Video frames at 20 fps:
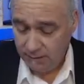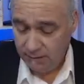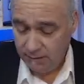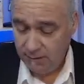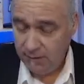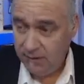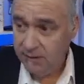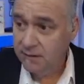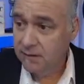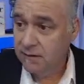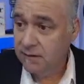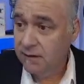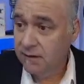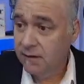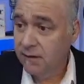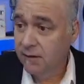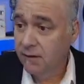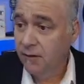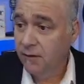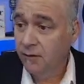Let's see
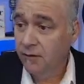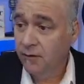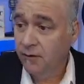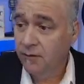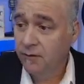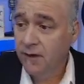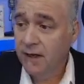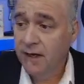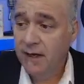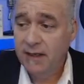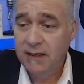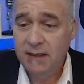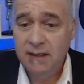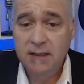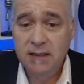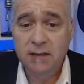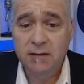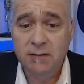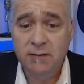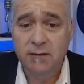here. They're
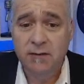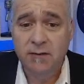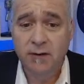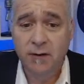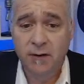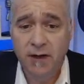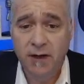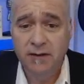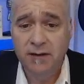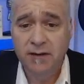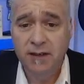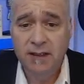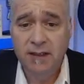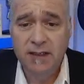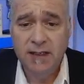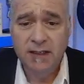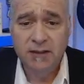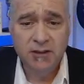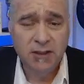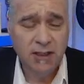naive, all right? They
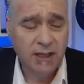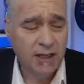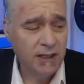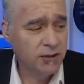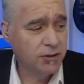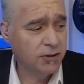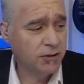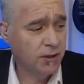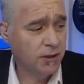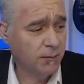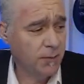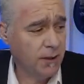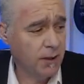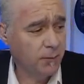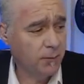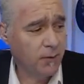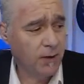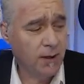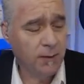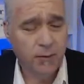need education
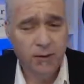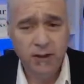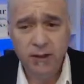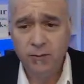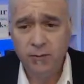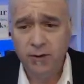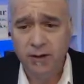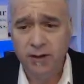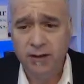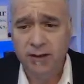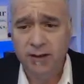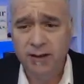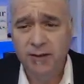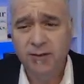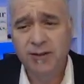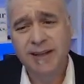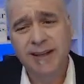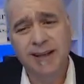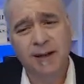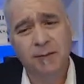about proper networking.
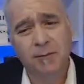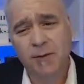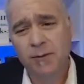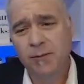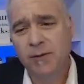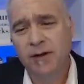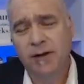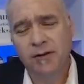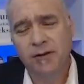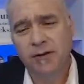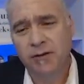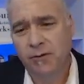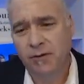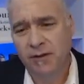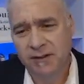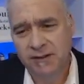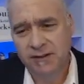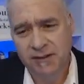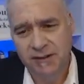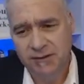And again, people aren't doing
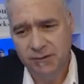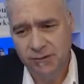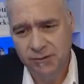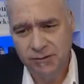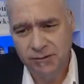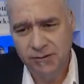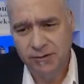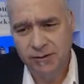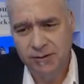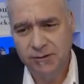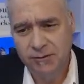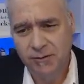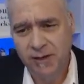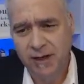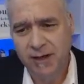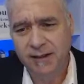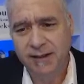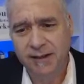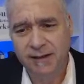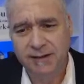this because they're jerks, right?